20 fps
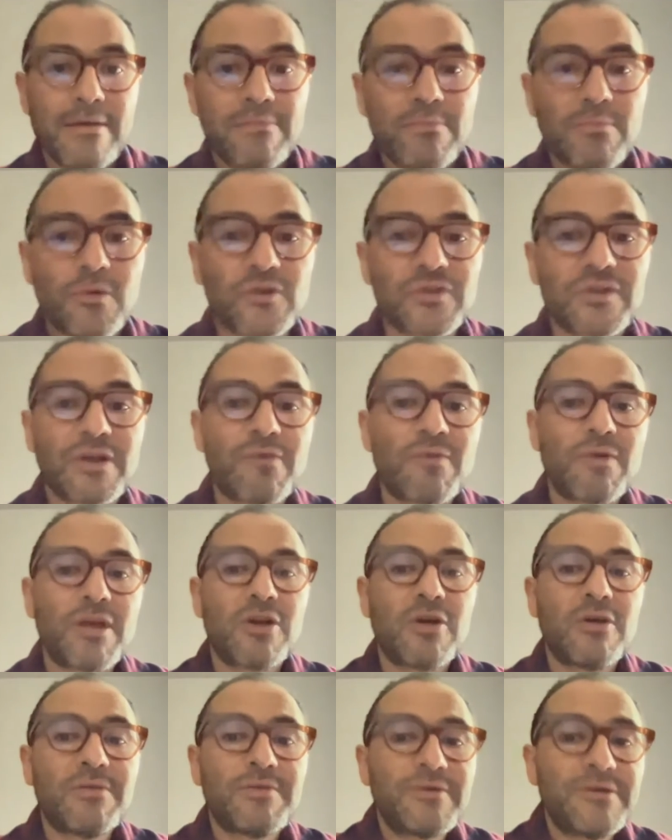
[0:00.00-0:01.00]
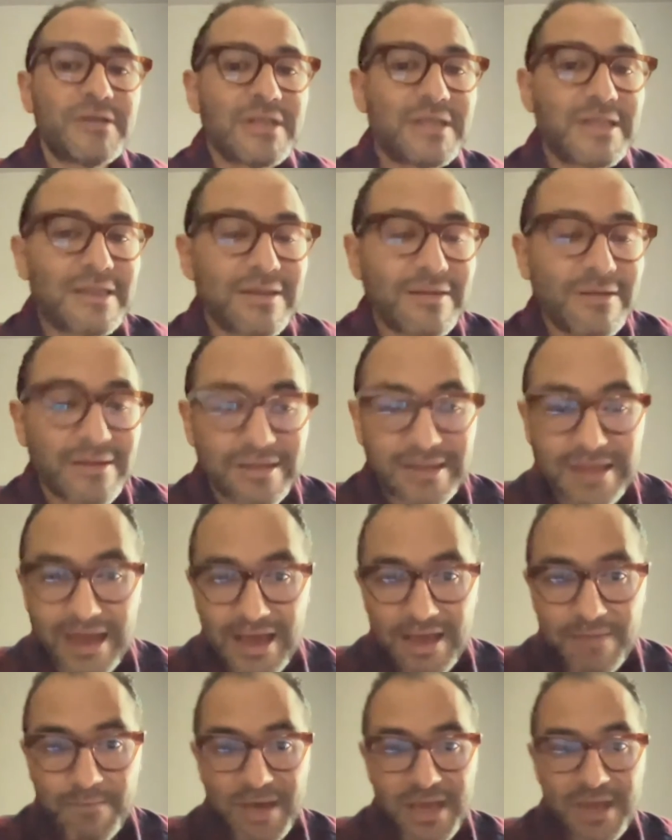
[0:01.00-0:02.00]
but the recovery
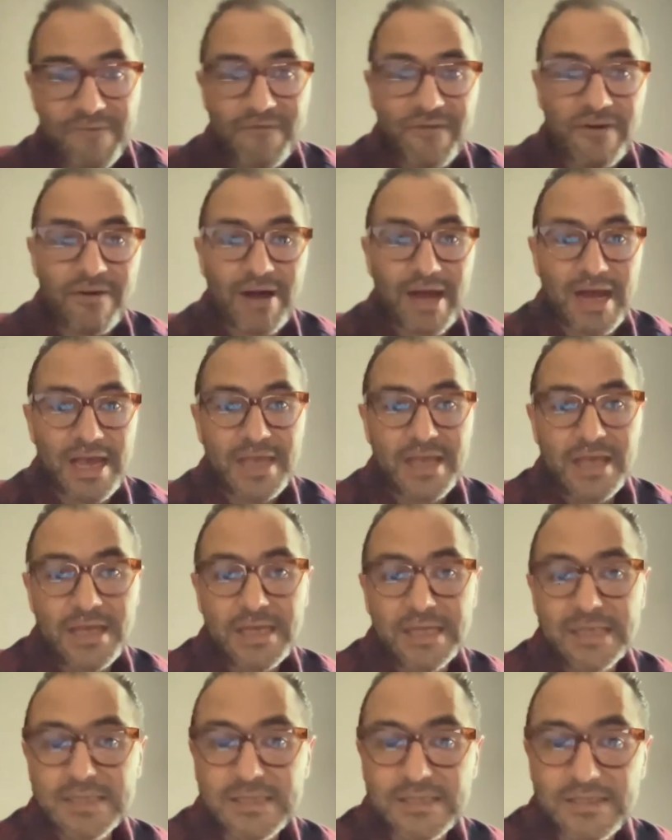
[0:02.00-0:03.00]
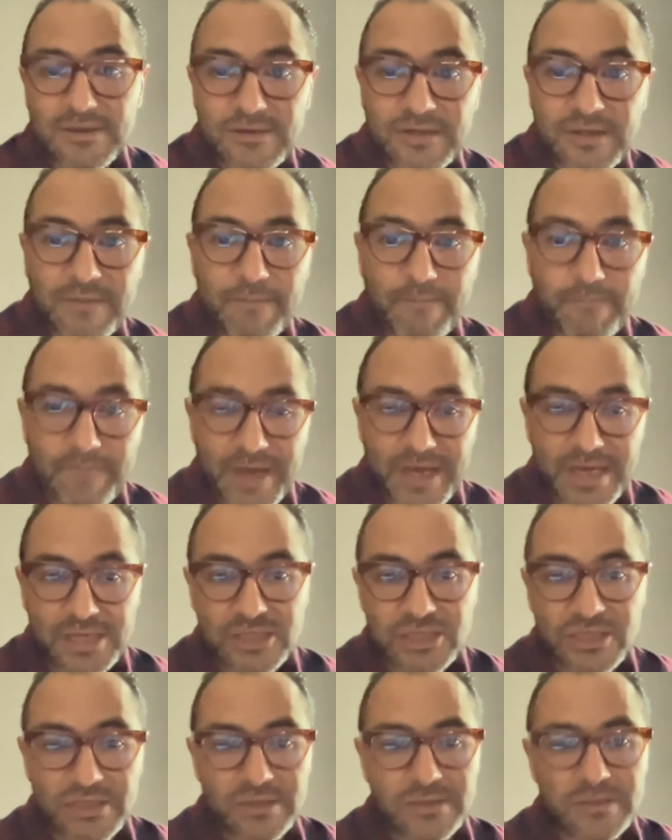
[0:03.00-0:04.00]
time may vary in certain
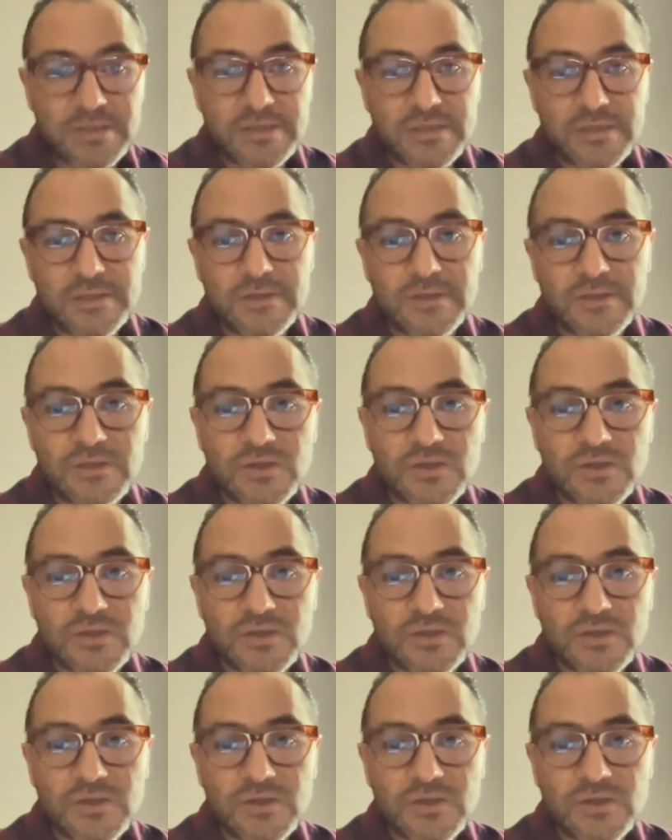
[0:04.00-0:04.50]
patients.